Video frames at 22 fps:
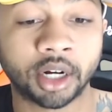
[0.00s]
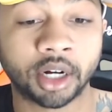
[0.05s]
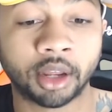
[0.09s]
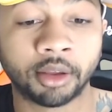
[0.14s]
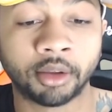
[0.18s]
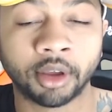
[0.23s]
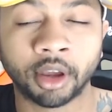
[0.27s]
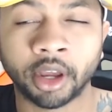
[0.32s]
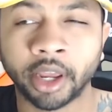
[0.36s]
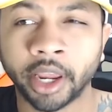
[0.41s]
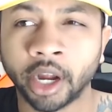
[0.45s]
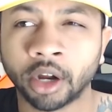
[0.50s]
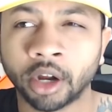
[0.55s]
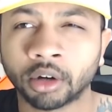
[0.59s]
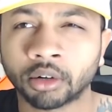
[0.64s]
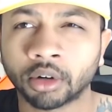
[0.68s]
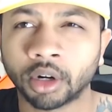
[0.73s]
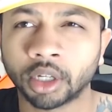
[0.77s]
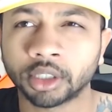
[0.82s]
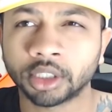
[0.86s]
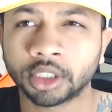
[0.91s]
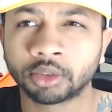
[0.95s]

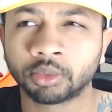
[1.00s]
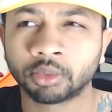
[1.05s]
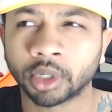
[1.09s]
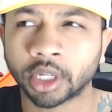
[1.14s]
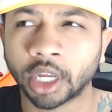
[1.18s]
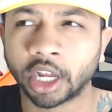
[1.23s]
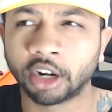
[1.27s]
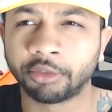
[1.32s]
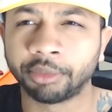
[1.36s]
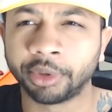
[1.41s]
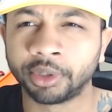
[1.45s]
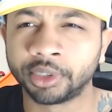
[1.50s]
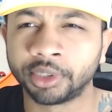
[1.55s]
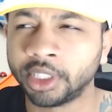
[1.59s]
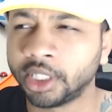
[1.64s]
Heracross is what kind of beetle?